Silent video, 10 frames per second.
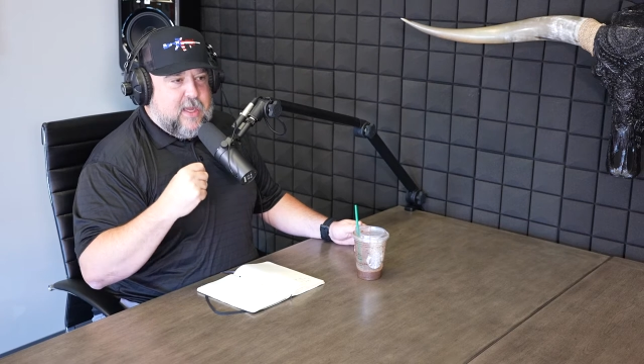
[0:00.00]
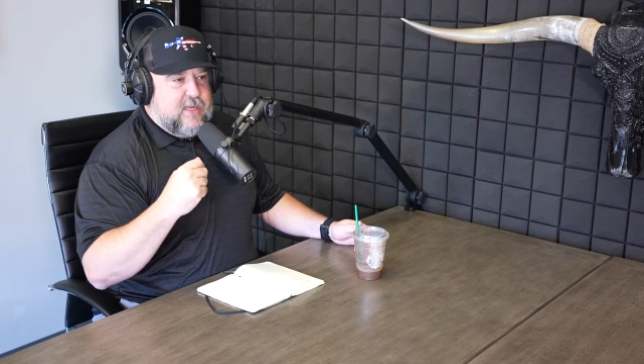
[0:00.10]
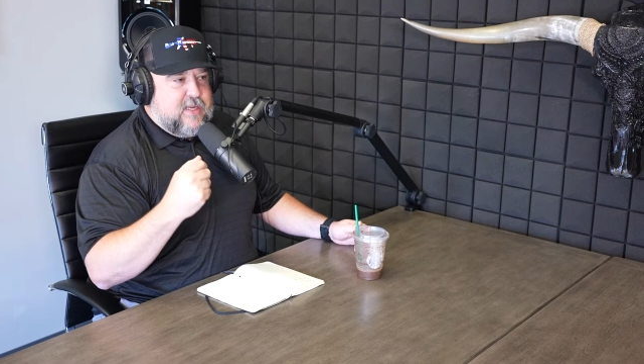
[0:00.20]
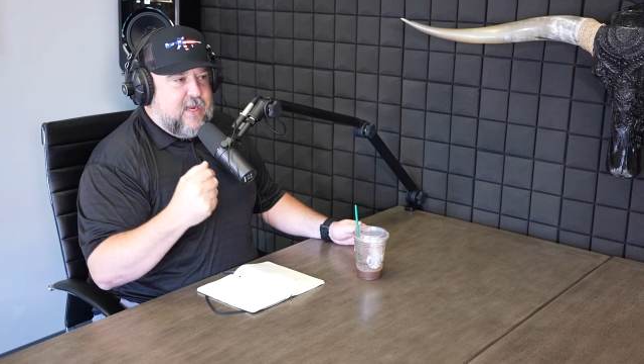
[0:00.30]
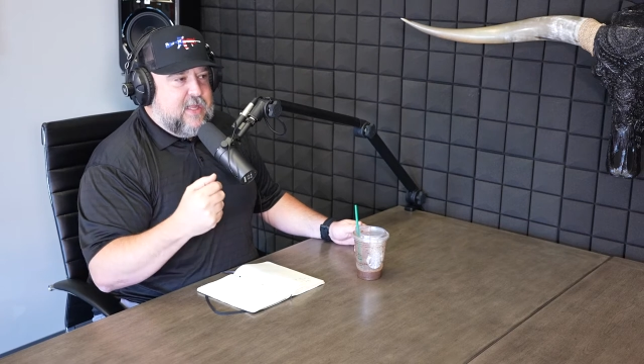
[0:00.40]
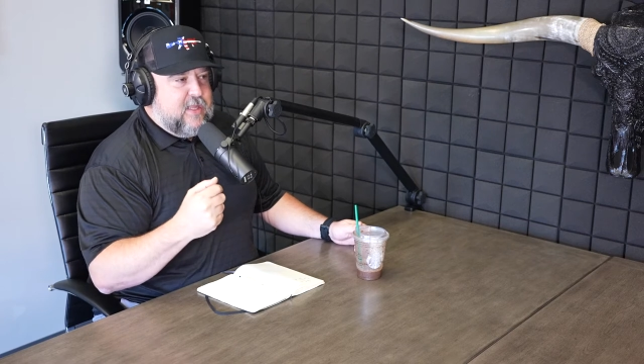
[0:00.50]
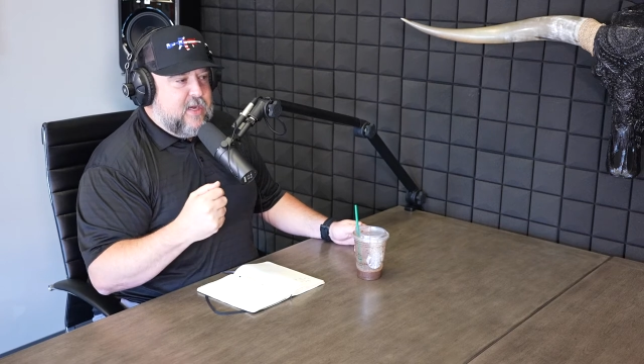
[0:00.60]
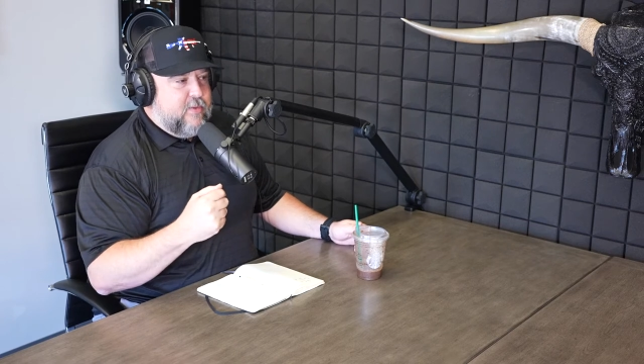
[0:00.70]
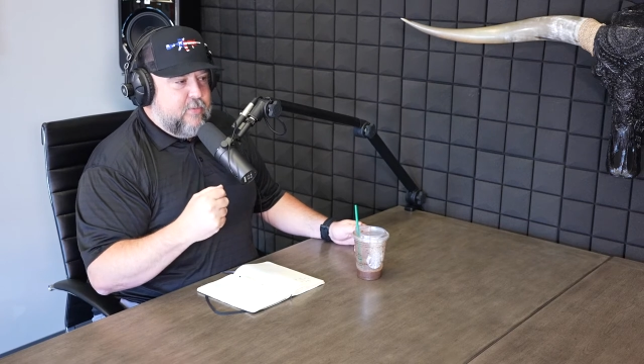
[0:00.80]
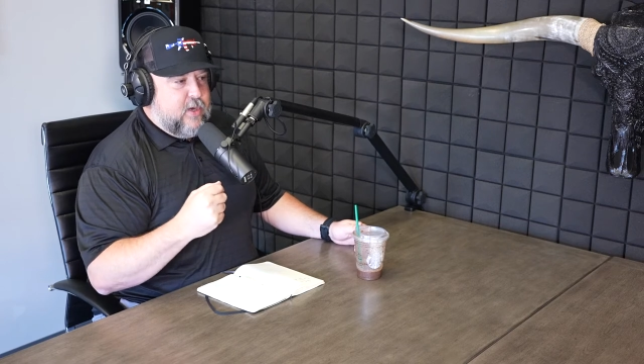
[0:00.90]
a daily
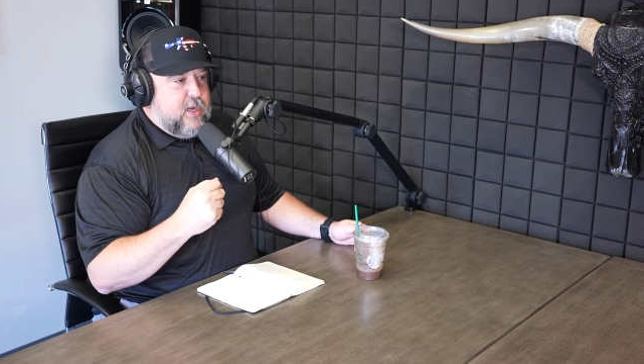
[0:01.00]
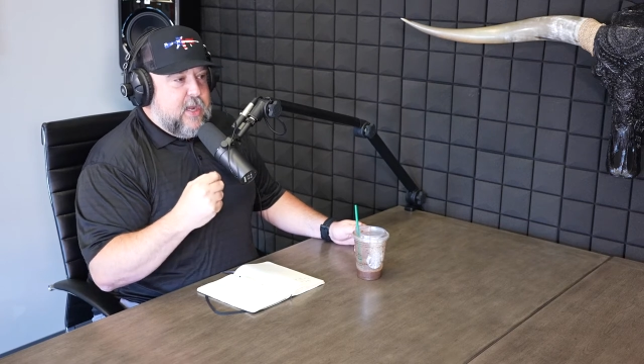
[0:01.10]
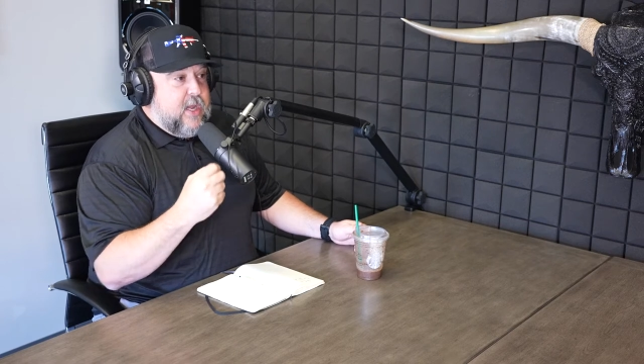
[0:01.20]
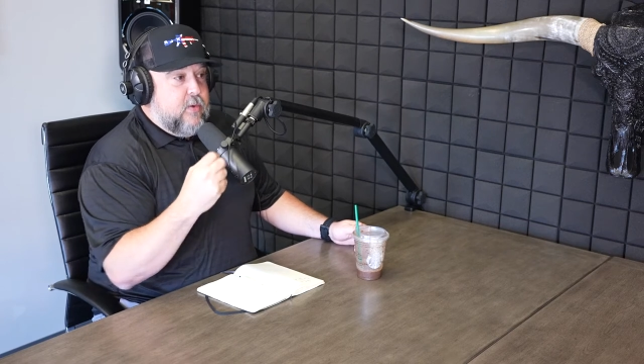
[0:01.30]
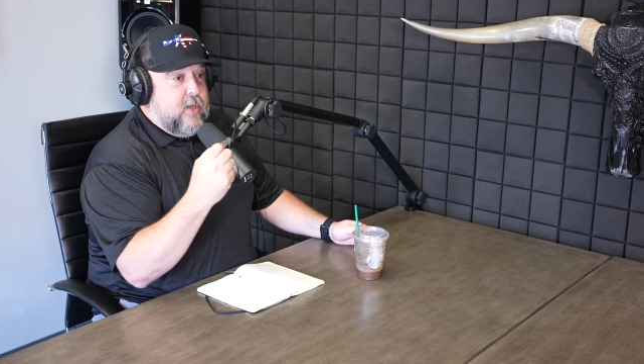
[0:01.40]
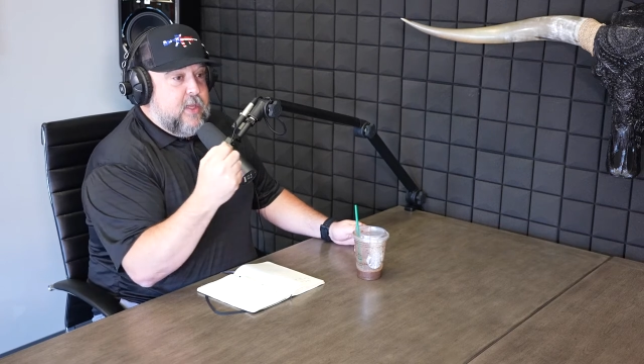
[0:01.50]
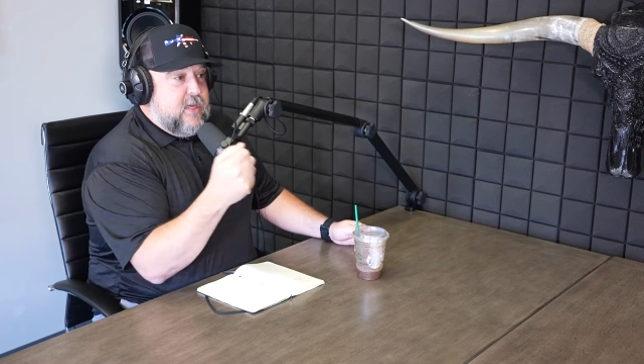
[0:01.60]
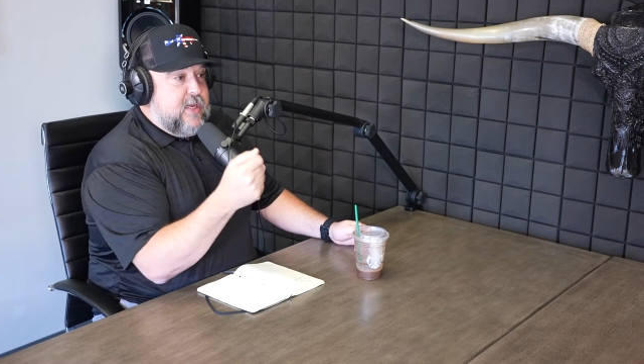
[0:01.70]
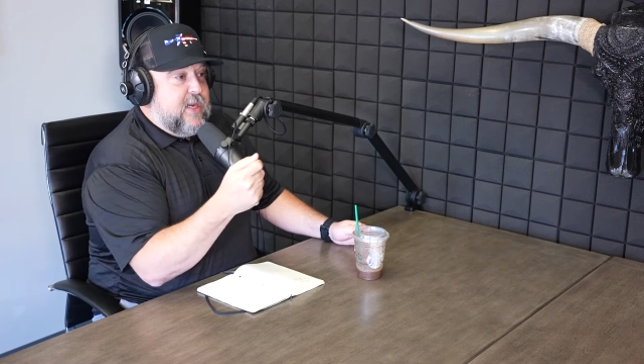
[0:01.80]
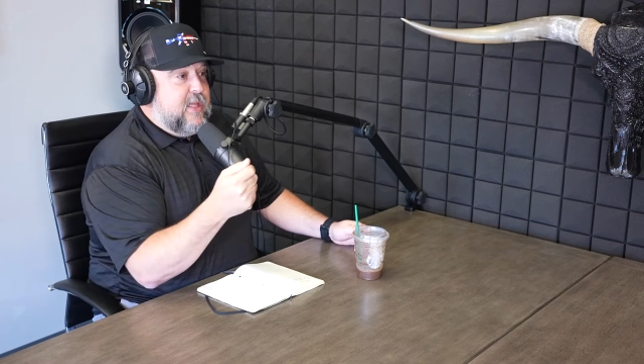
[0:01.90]
number and really
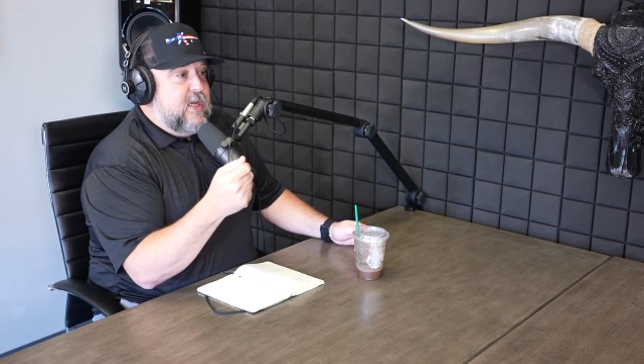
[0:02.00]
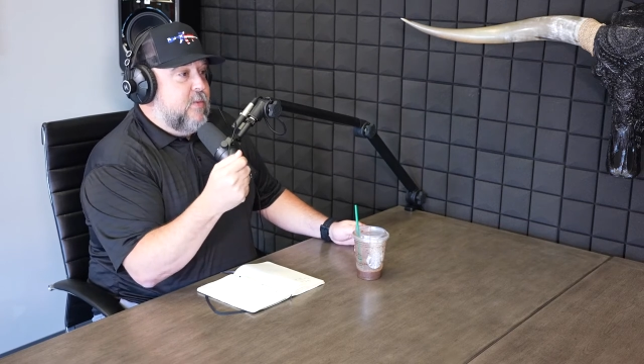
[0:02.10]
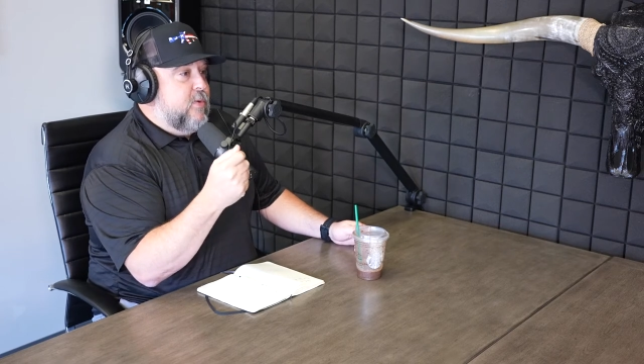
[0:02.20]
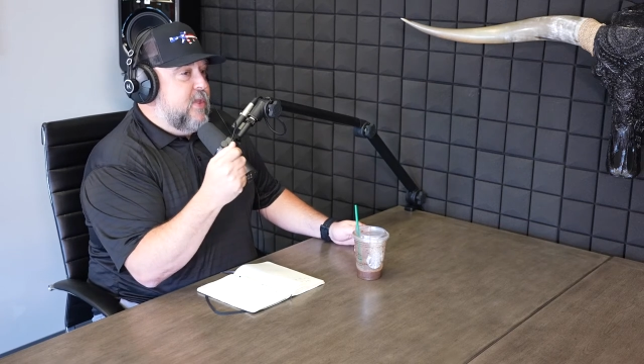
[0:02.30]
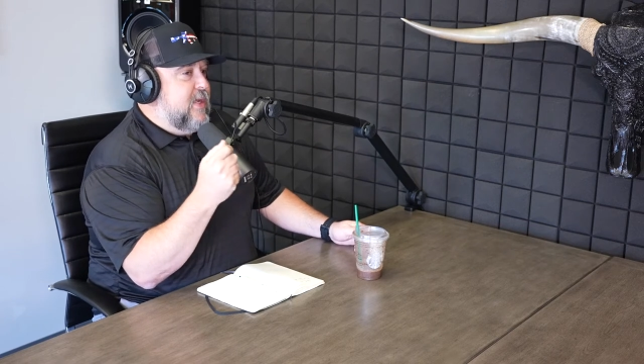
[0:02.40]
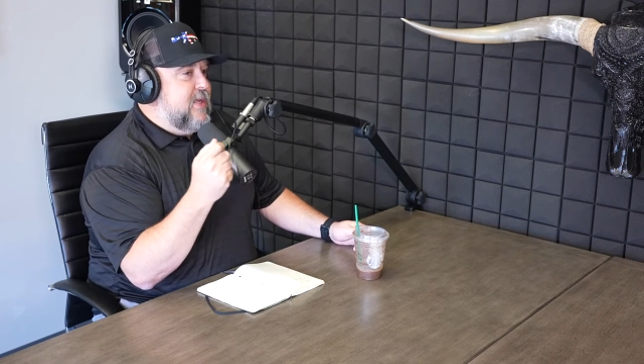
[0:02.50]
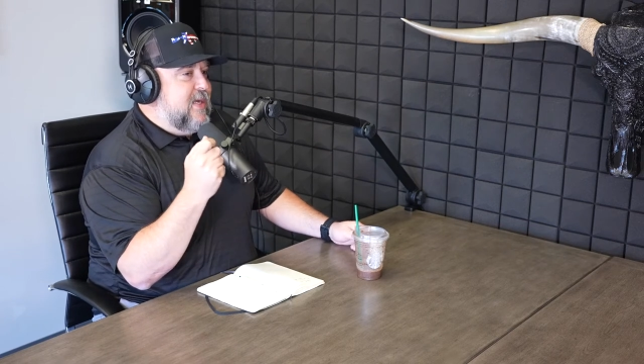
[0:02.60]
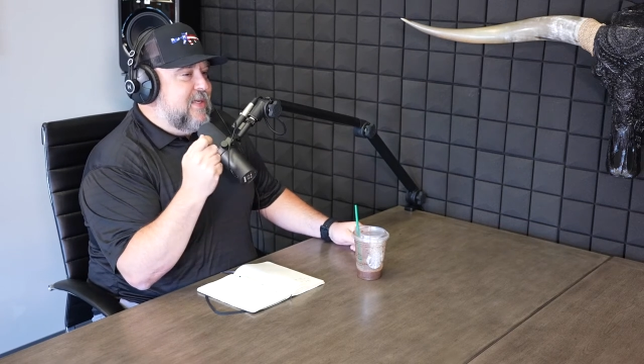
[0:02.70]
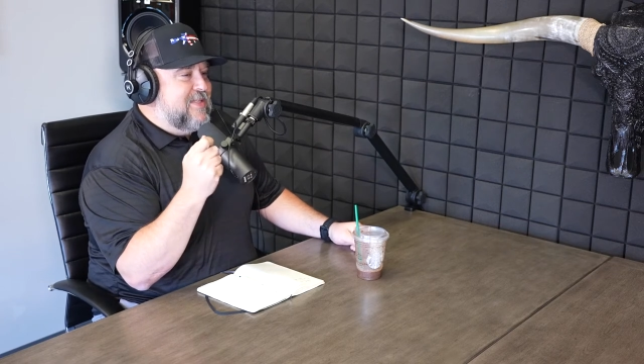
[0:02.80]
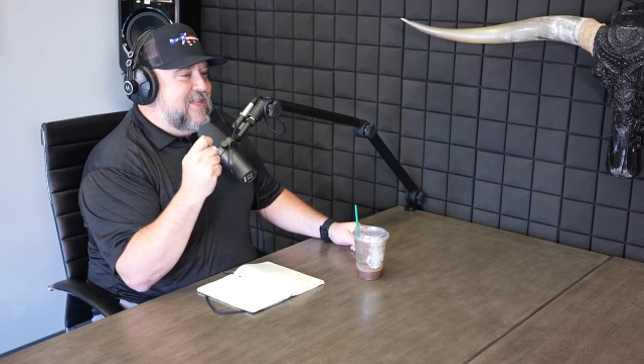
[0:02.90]
a daily number that
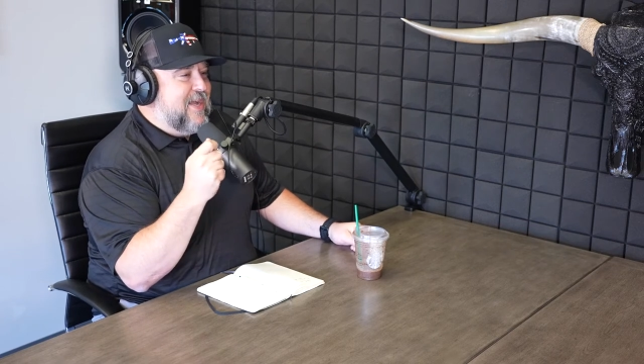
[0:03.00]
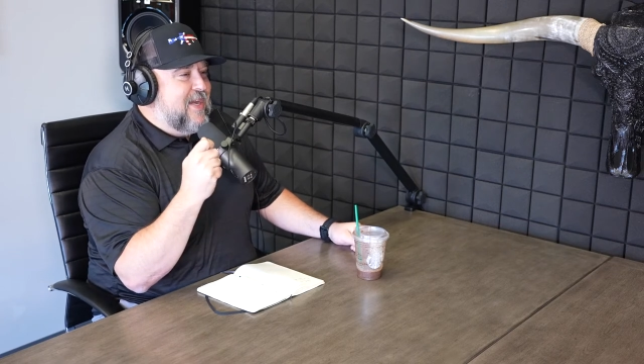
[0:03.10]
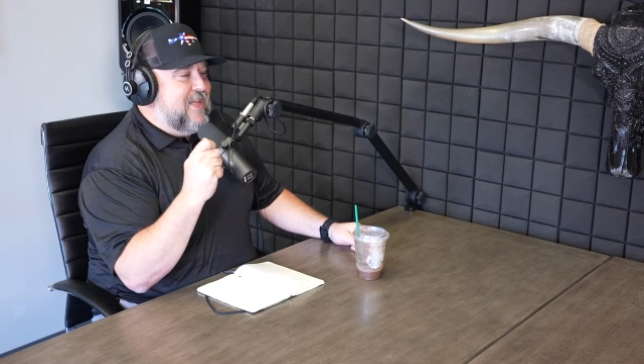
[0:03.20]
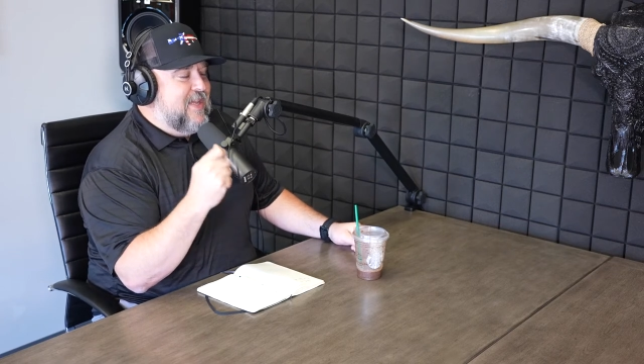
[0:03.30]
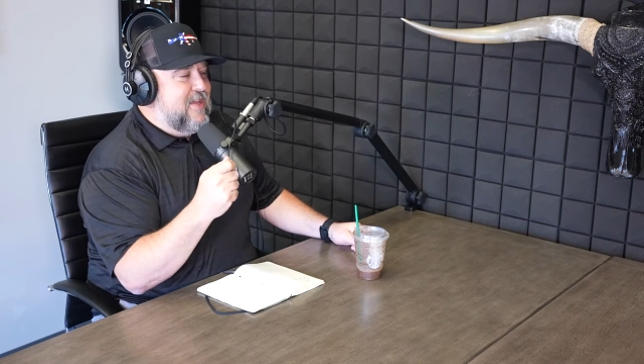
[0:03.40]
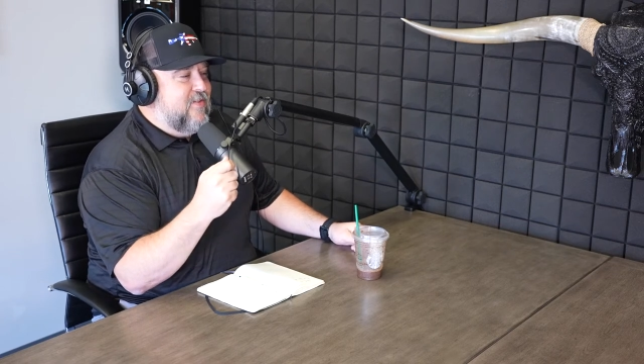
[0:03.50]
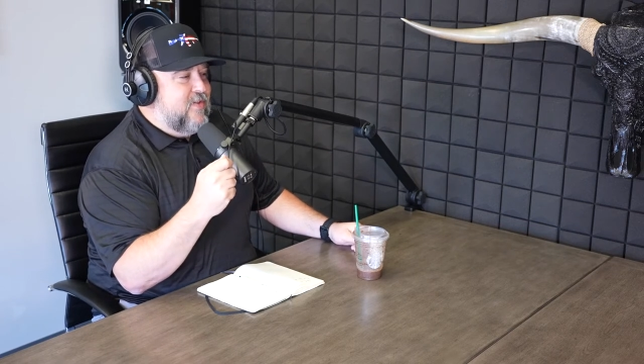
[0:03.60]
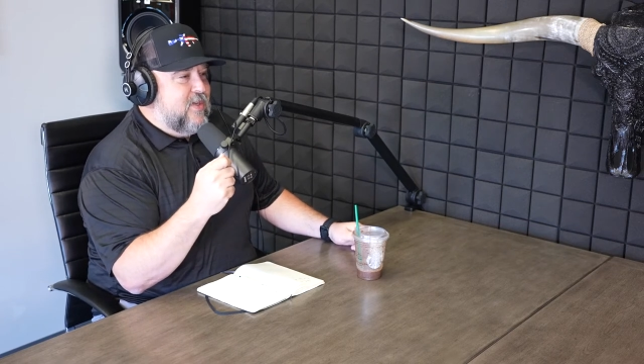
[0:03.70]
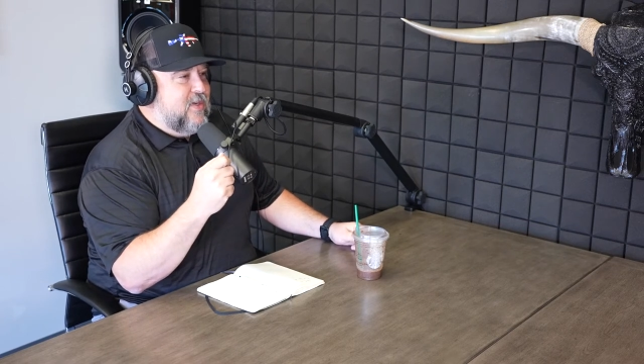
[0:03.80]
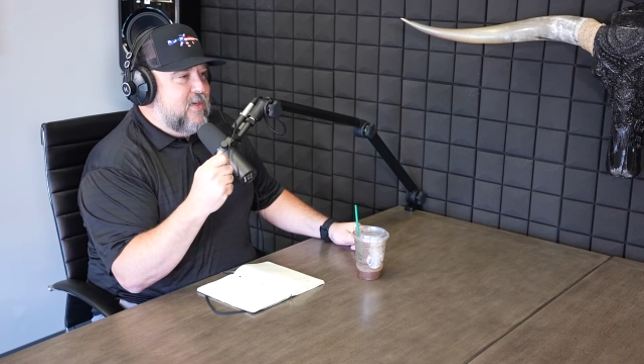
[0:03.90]
does not
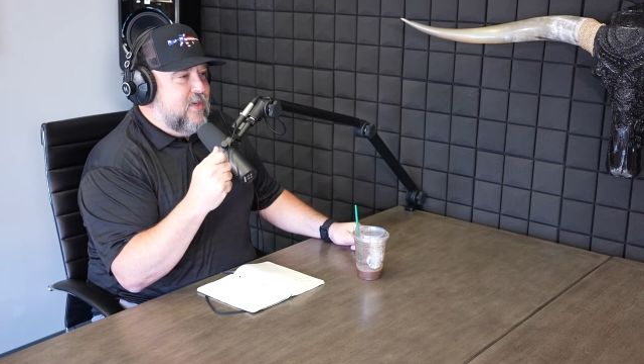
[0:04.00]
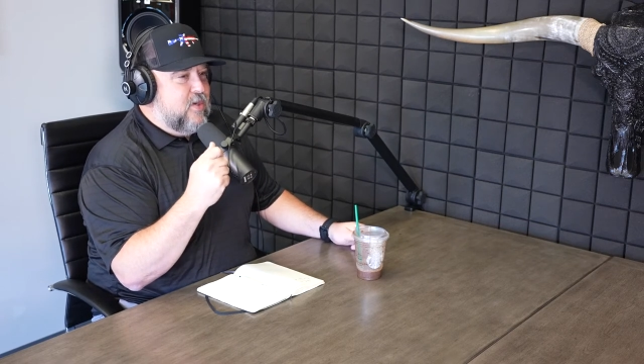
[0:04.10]
even